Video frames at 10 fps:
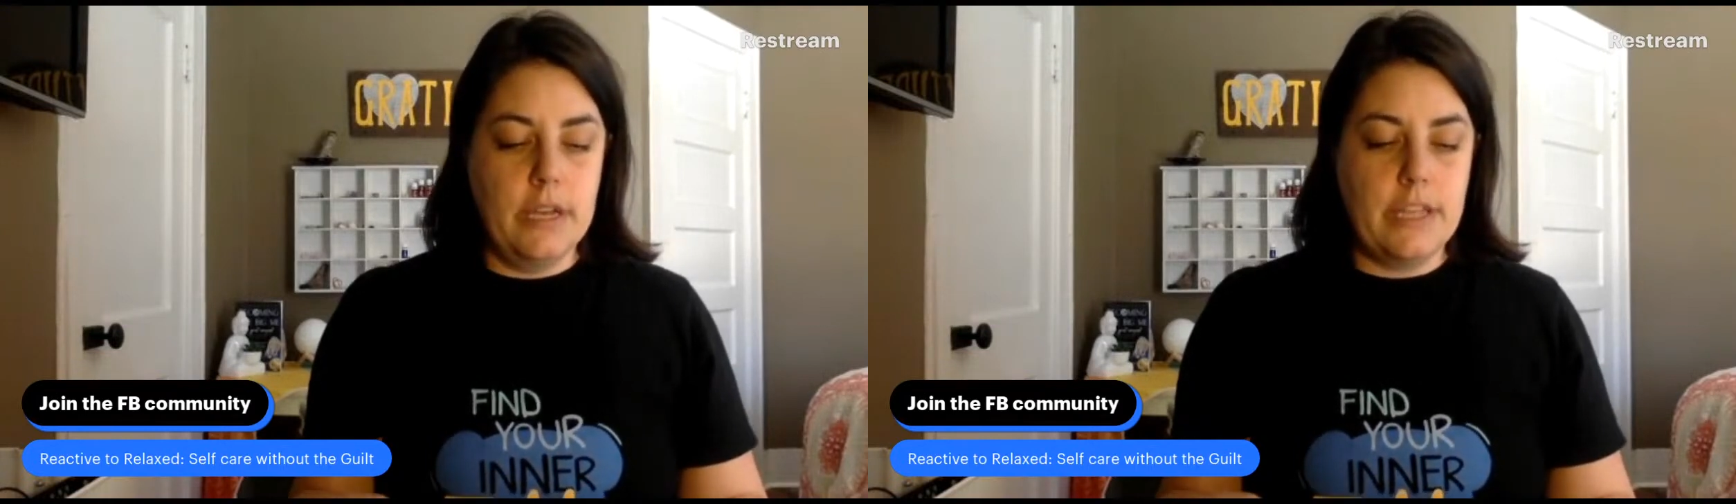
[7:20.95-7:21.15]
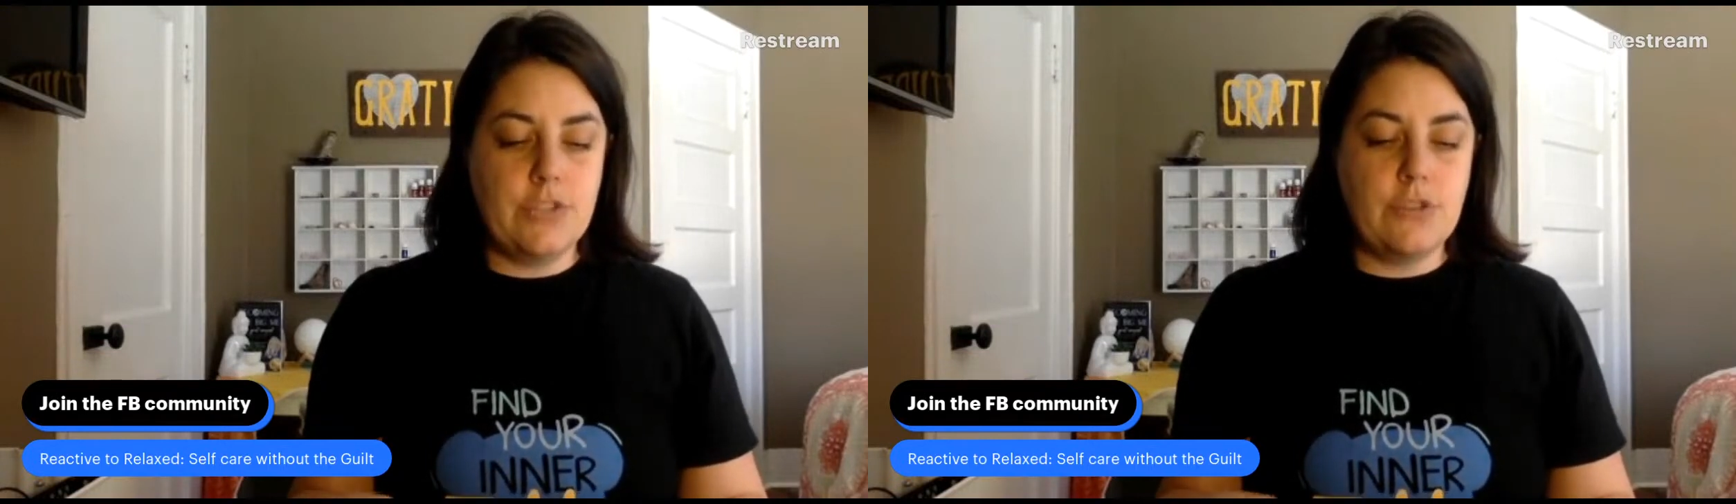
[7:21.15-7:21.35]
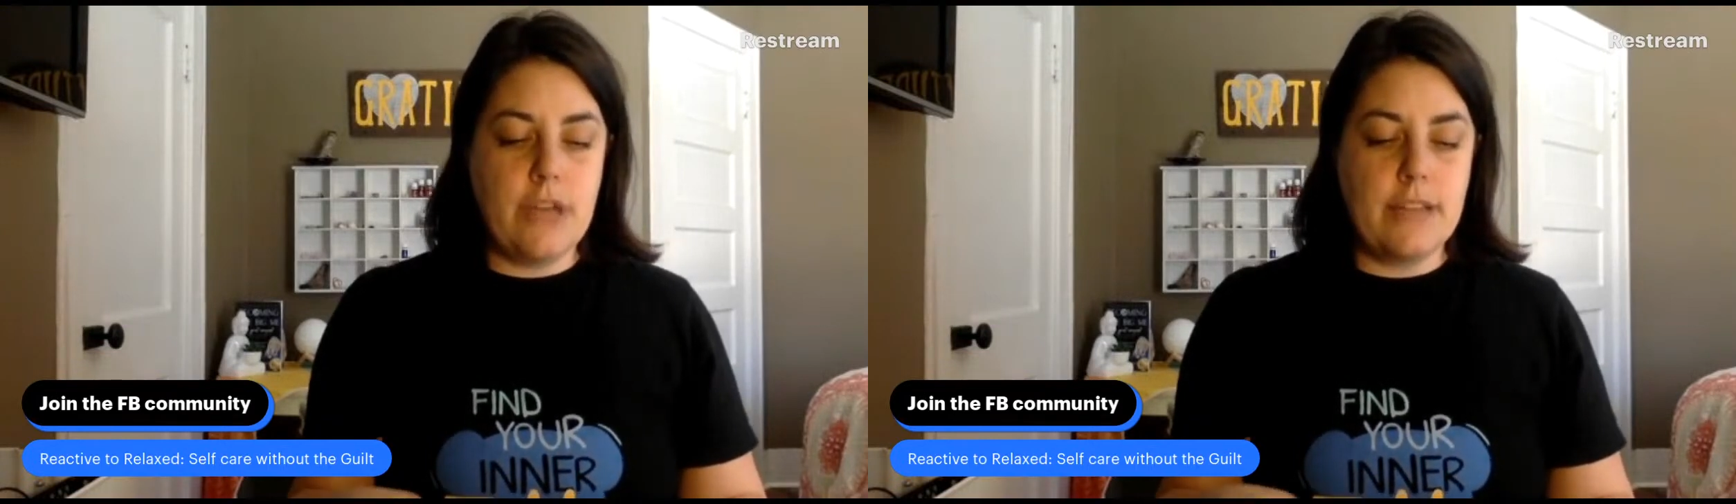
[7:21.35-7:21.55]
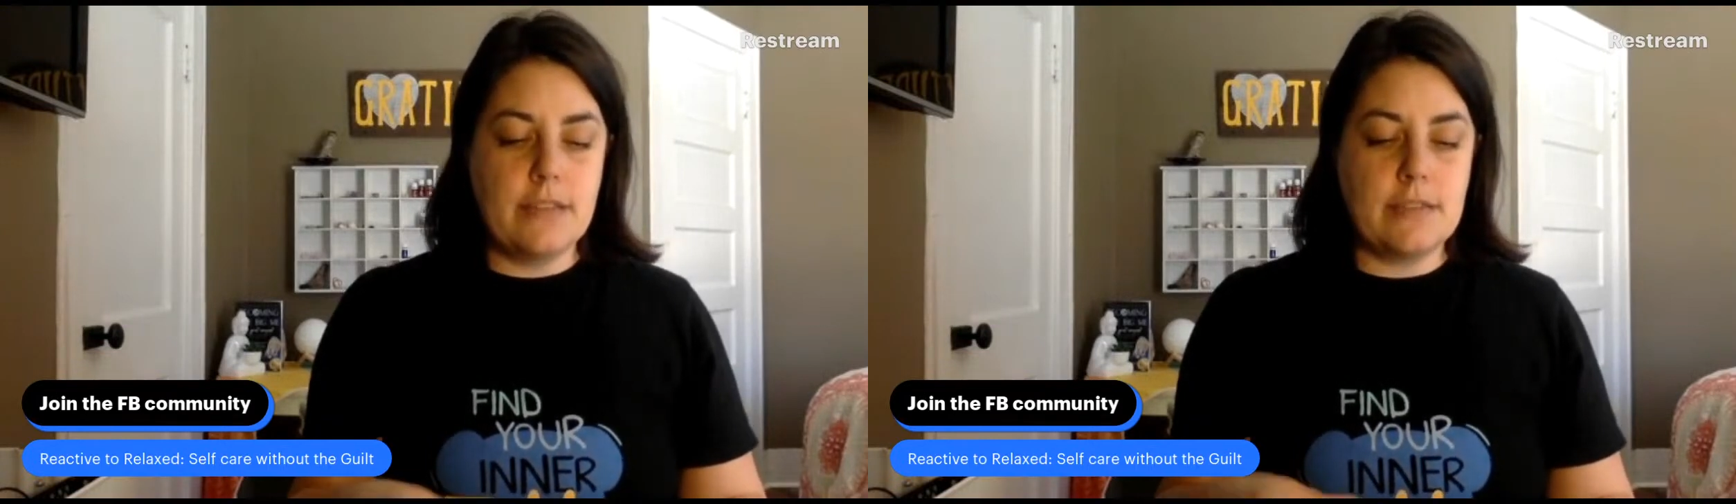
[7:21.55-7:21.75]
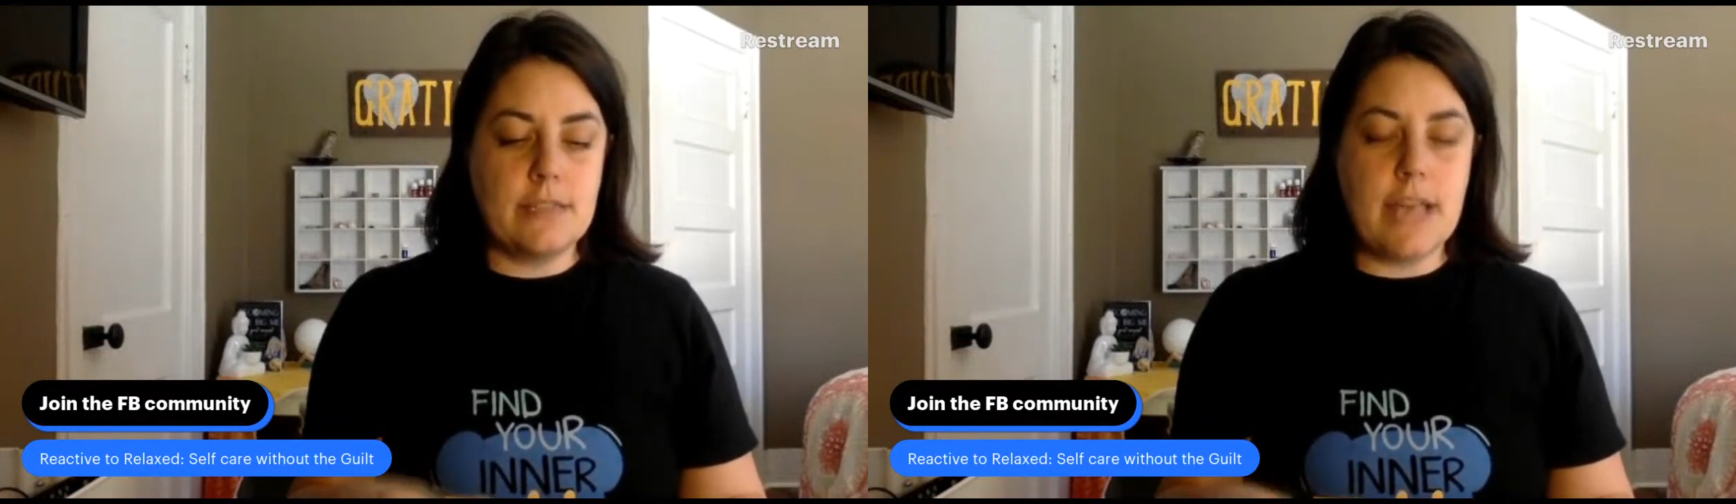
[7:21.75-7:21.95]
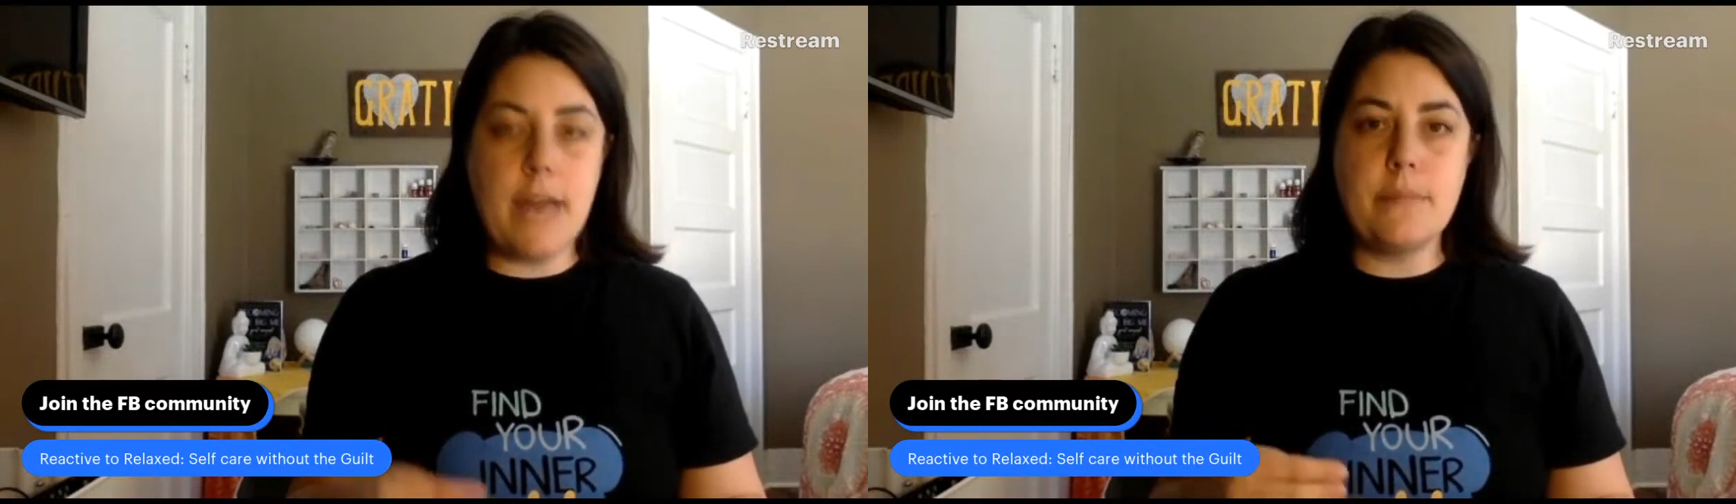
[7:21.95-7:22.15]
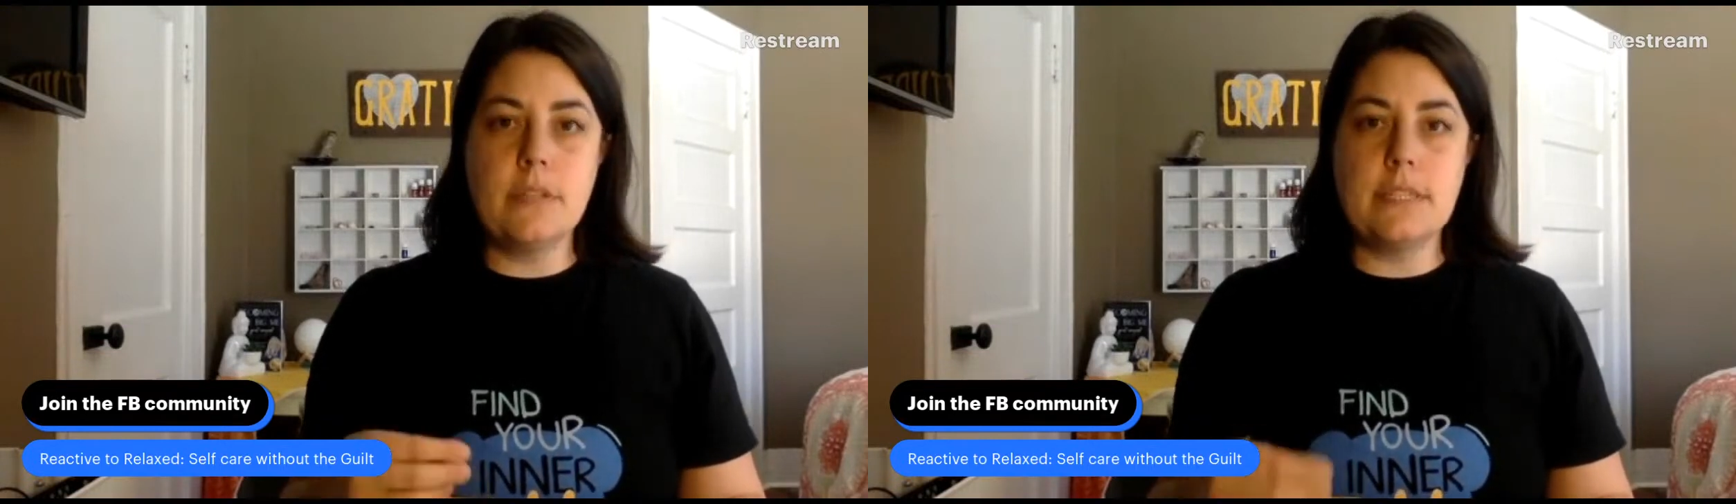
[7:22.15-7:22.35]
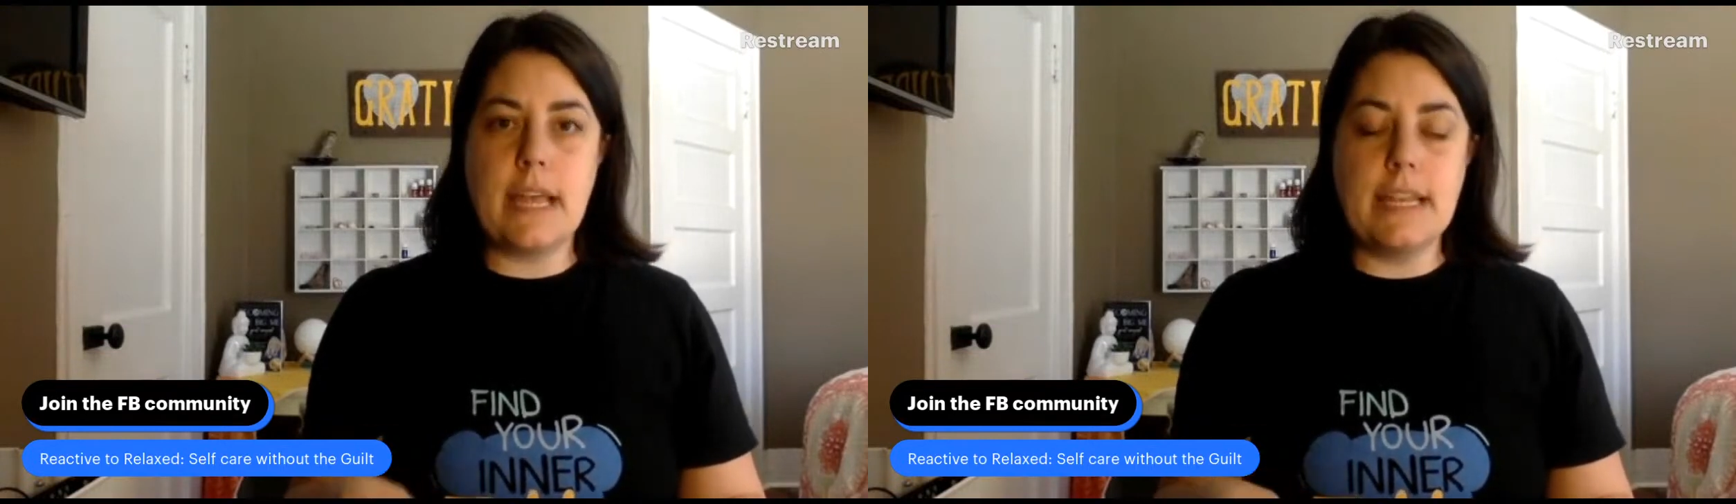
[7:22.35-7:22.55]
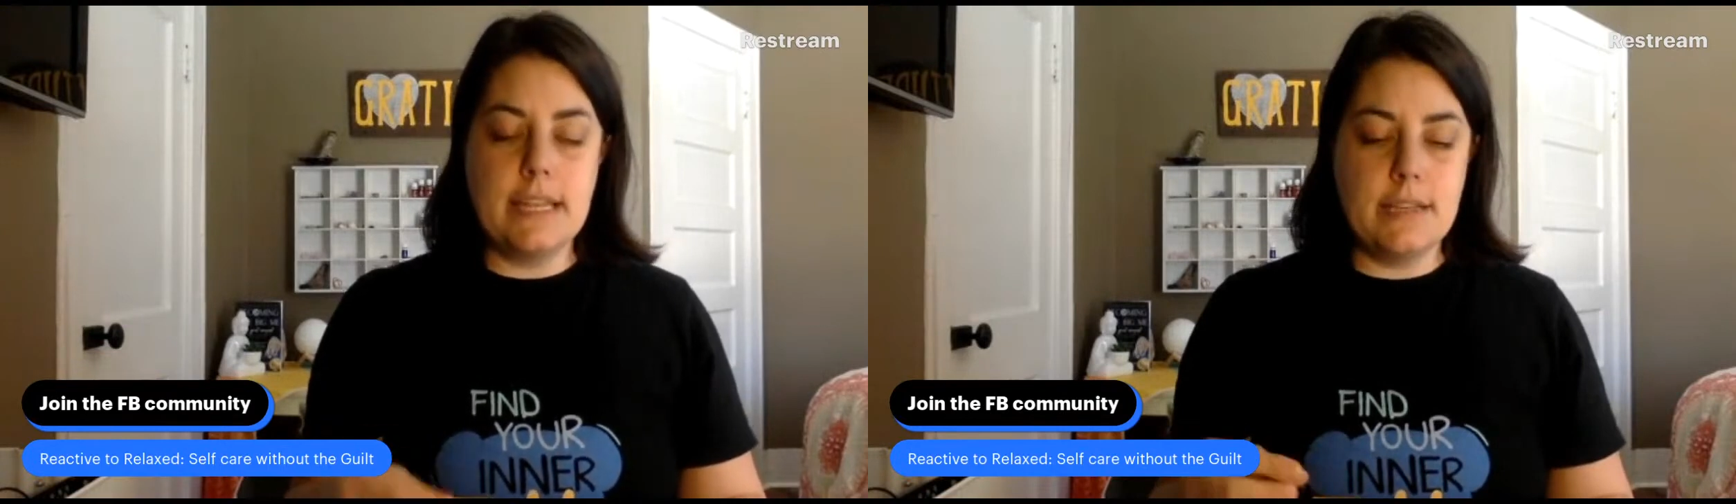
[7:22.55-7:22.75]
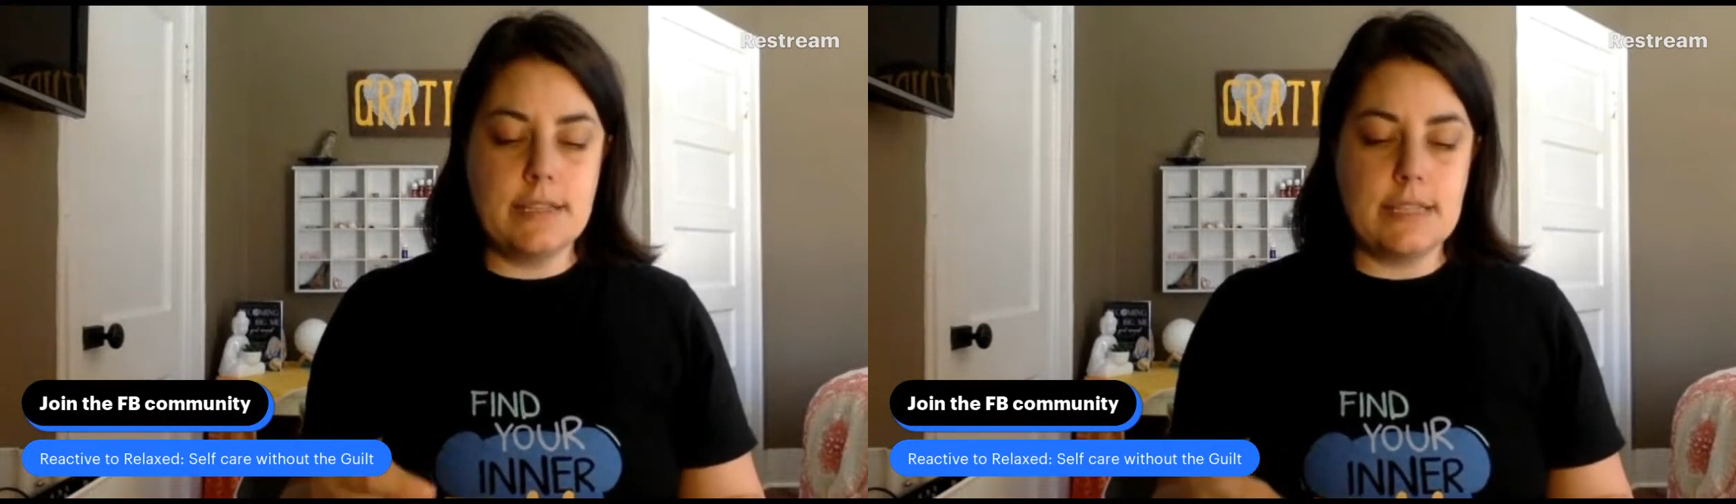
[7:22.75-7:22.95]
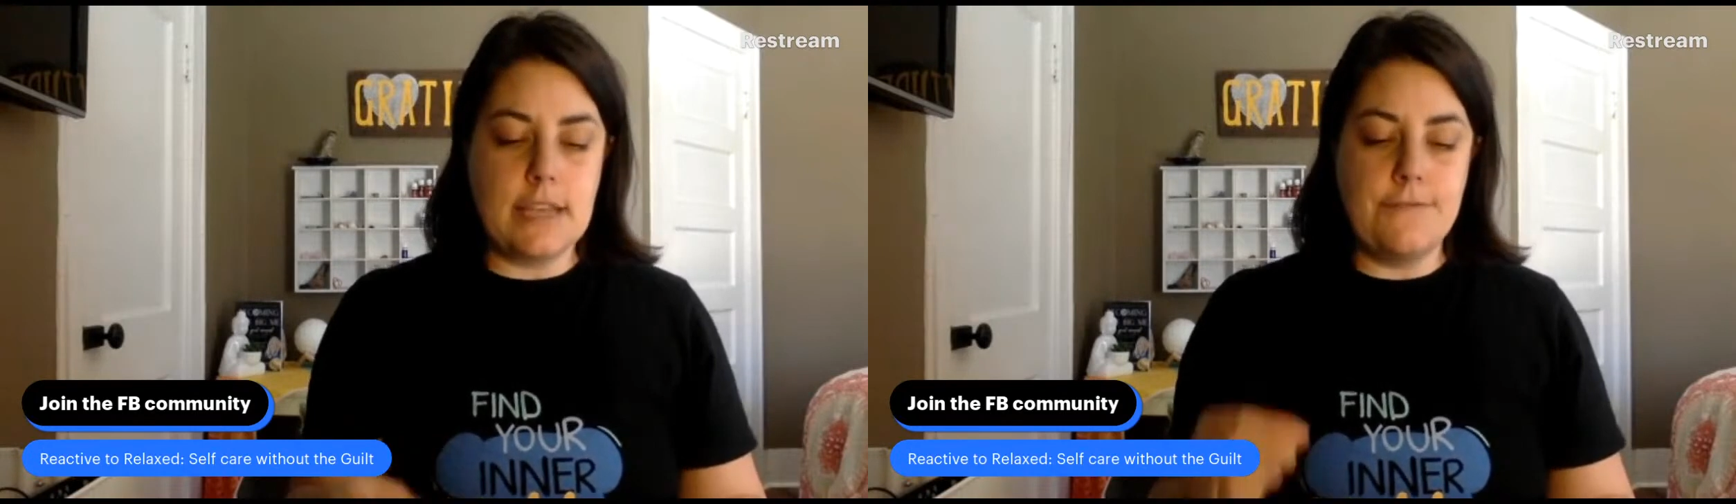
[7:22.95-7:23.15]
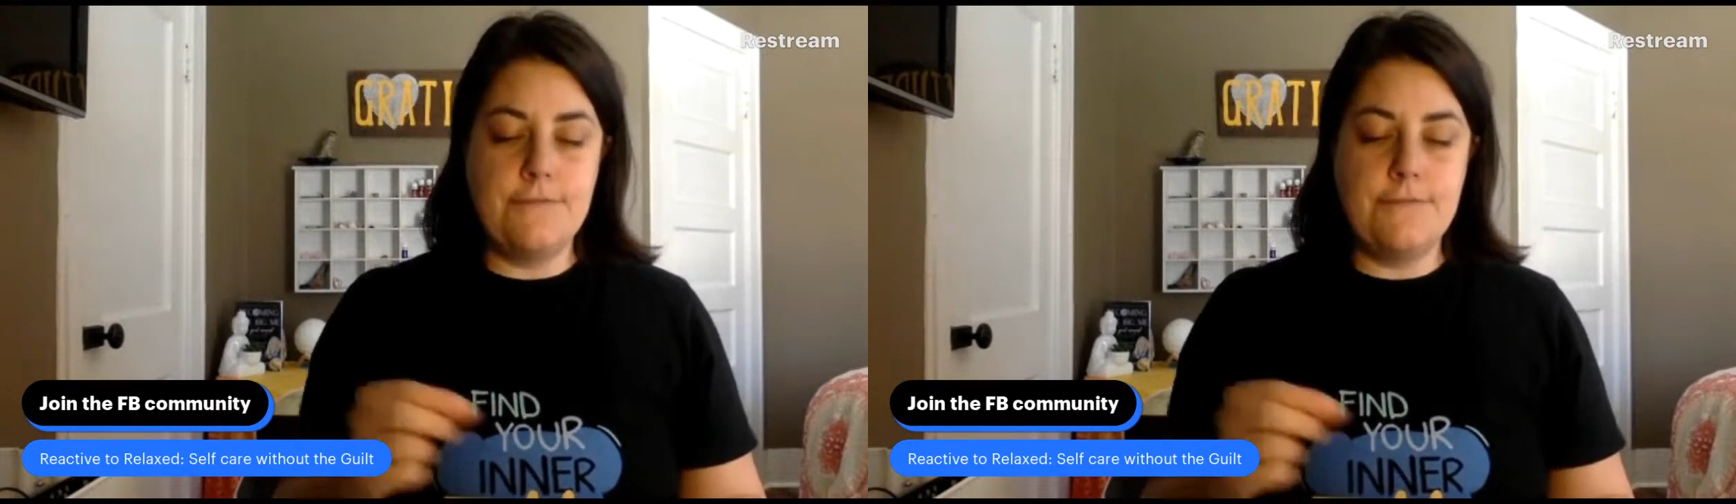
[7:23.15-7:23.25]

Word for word: It's trying to simultaneously